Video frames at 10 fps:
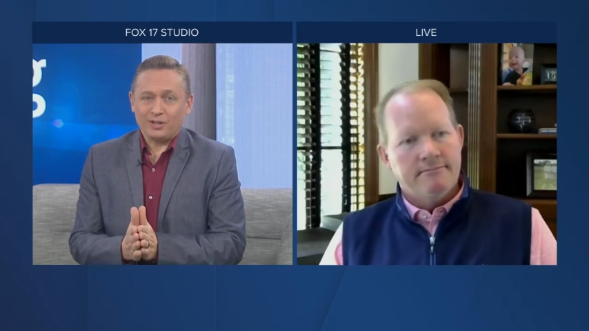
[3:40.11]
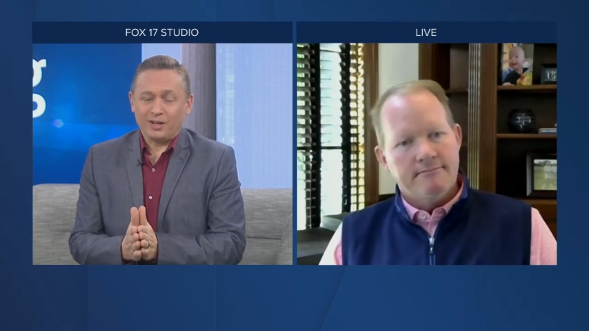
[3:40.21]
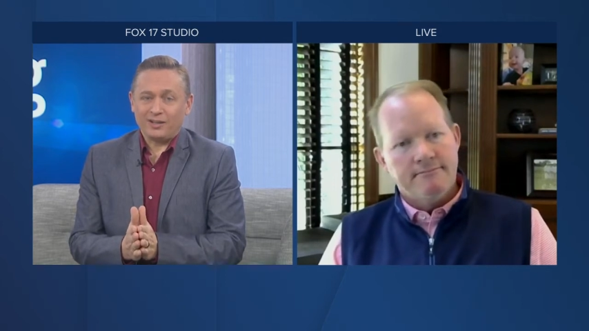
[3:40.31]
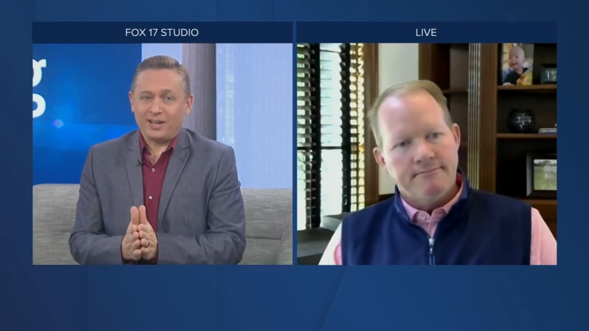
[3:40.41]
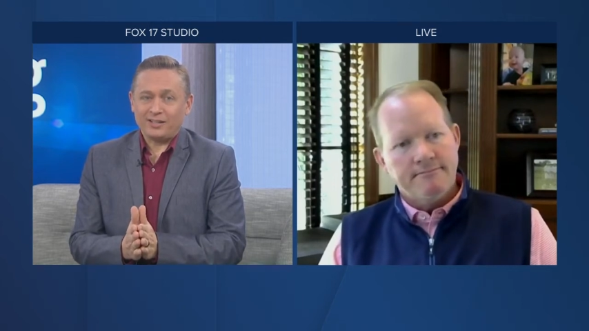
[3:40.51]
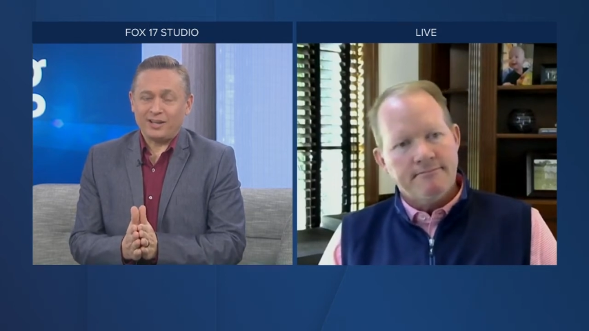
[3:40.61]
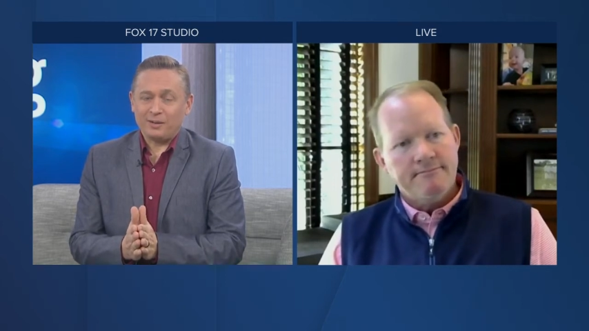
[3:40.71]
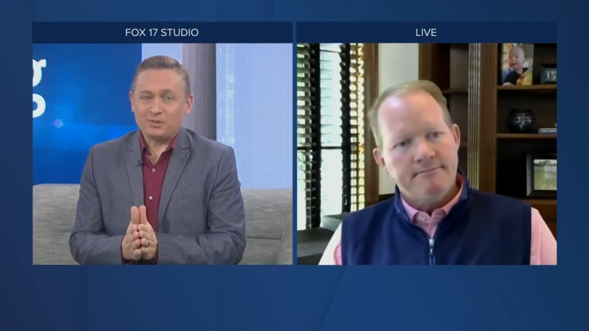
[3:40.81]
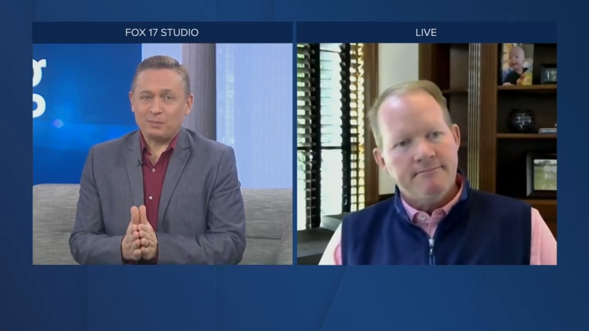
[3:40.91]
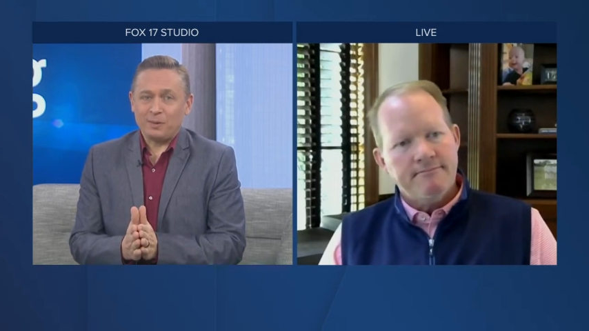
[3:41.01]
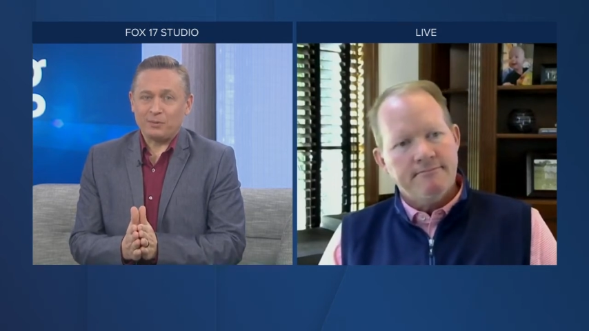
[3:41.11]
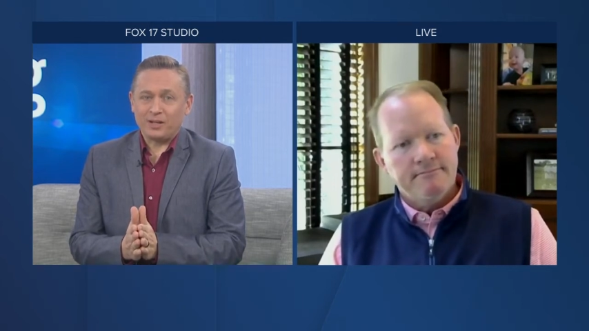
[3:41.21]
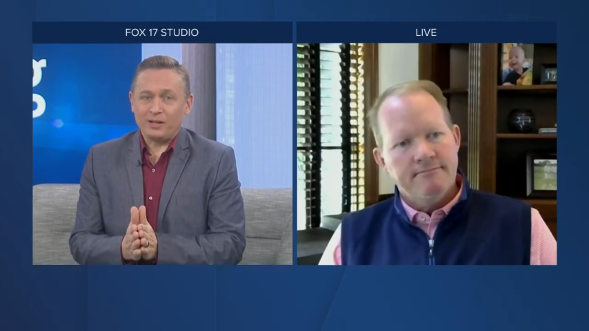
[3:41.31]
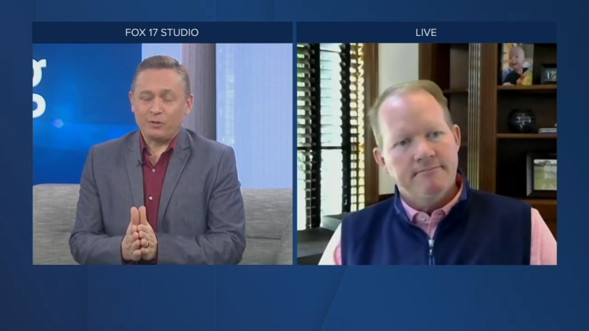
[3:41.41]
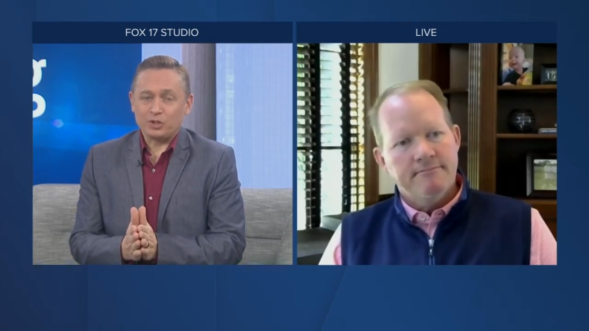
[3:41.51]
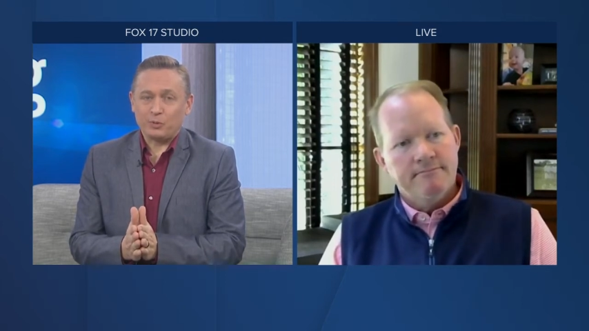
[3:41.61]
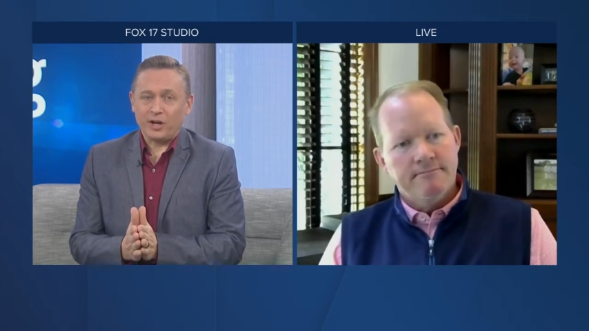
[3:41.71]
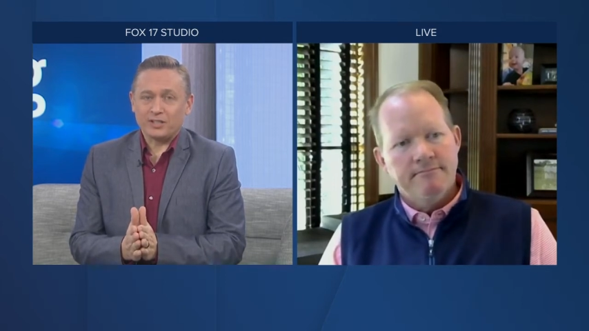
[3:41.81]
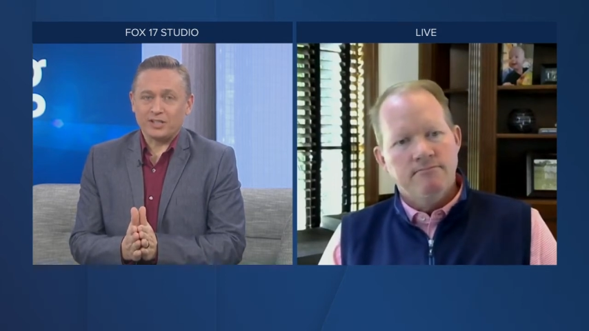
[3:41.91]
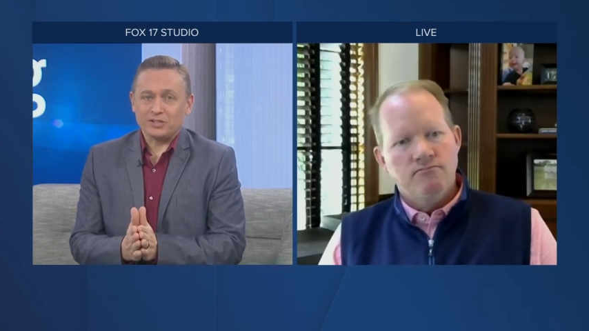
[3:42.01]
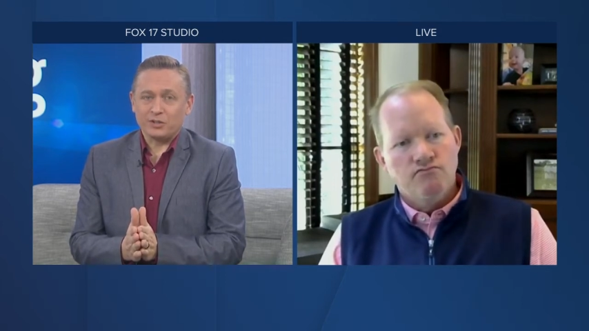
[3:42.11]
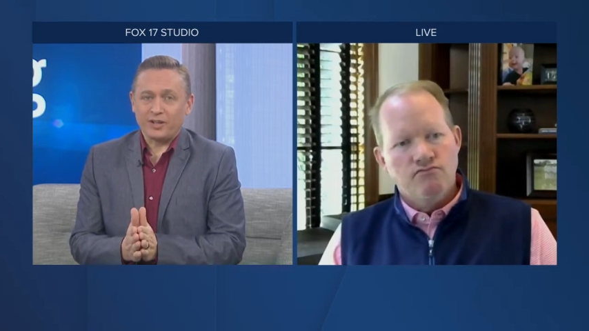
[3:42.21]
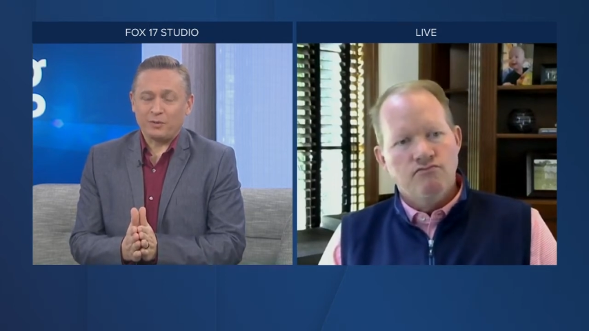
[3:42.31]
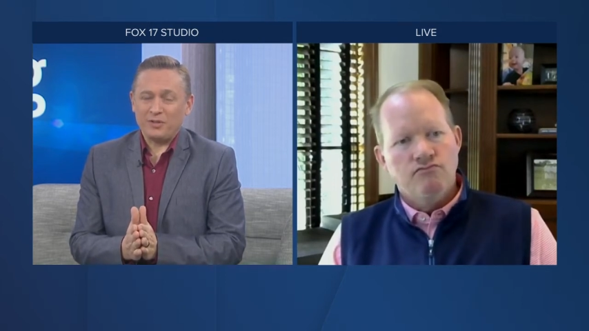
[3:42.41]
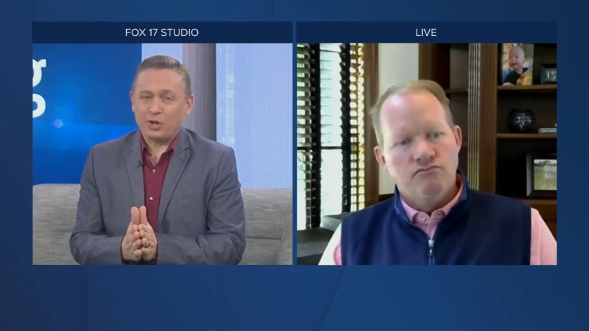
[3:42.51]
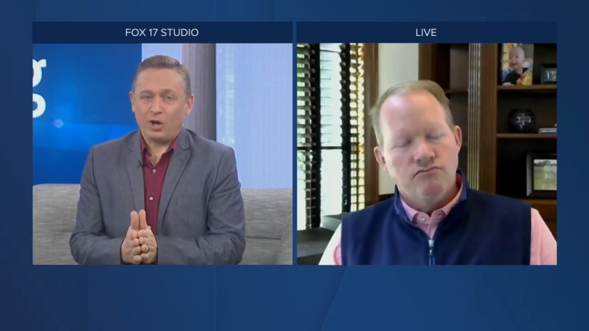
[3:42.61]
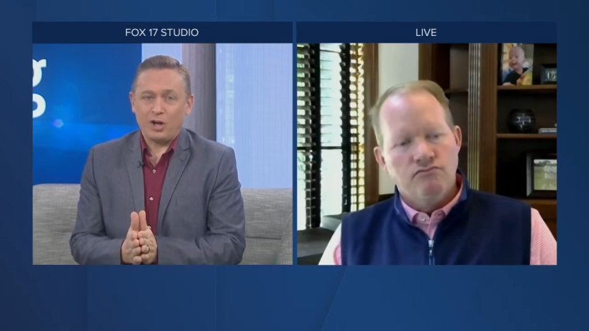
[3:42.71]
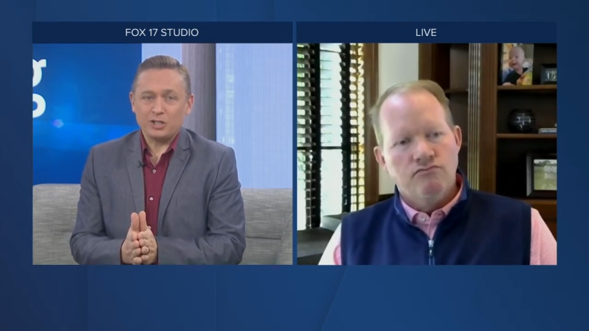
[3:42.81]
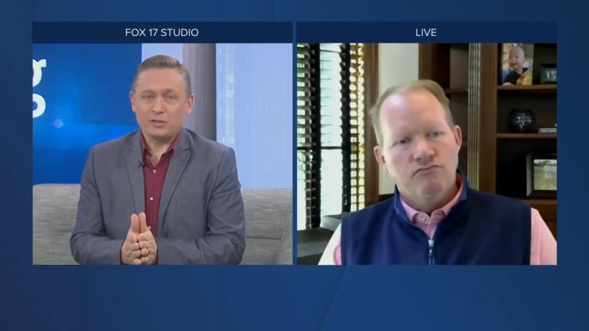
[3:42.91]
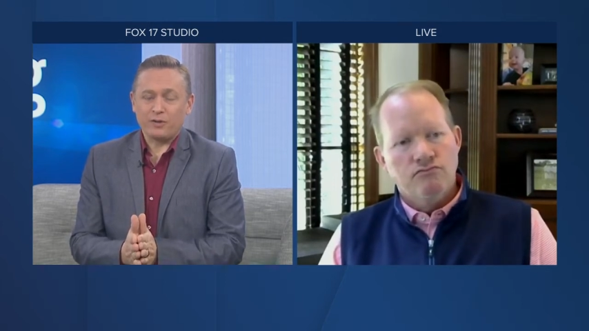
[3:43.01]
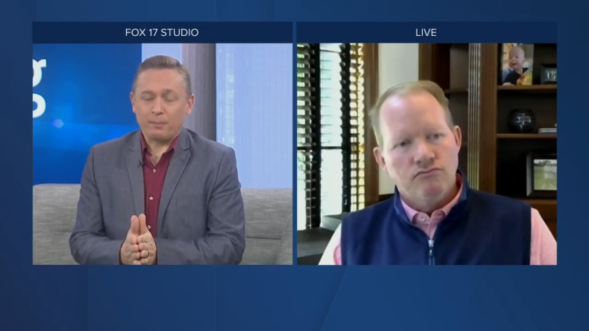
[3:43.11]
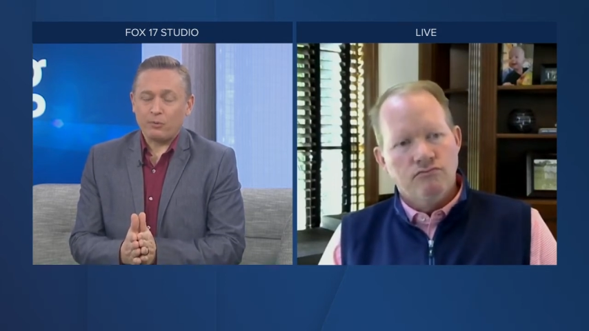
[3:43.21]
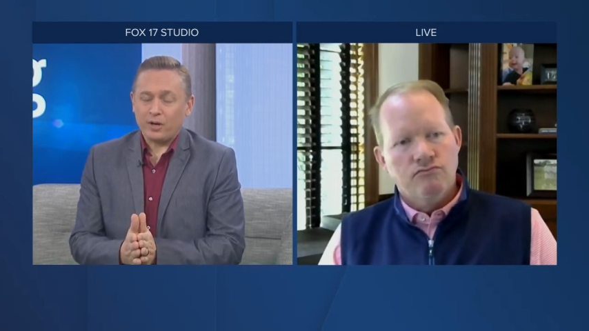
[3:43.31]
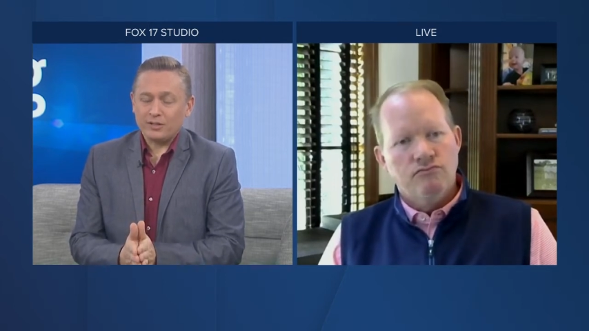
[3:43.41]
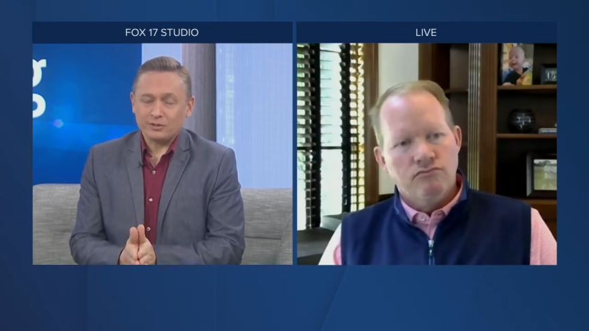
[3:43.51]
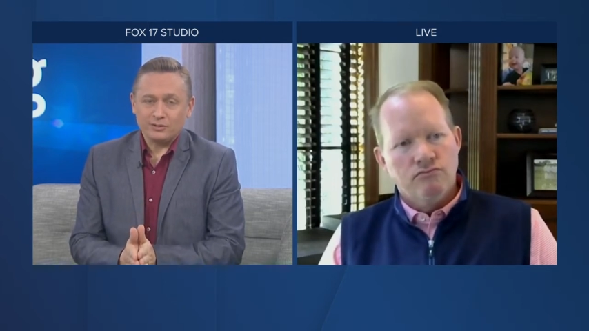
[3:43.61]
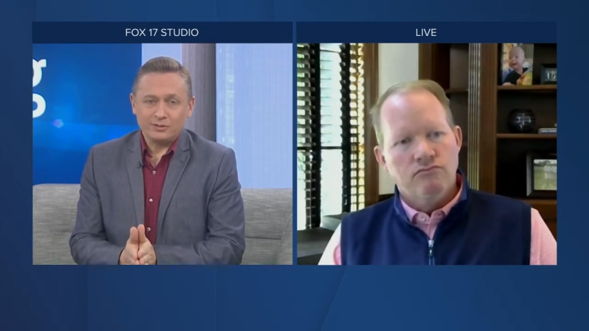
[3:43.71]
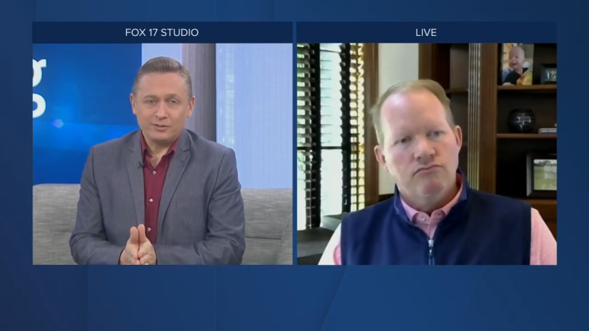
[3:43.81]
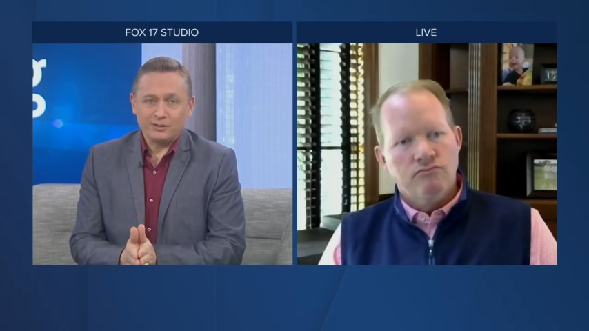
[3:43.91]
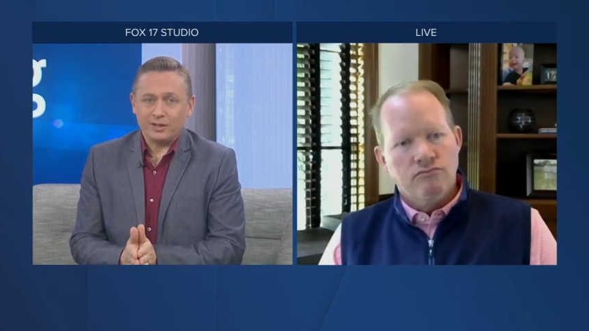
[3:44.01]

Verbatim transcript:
Speaker 1: Uh, a lot of times people get into this process and they're like, well, the cost of an appraisal,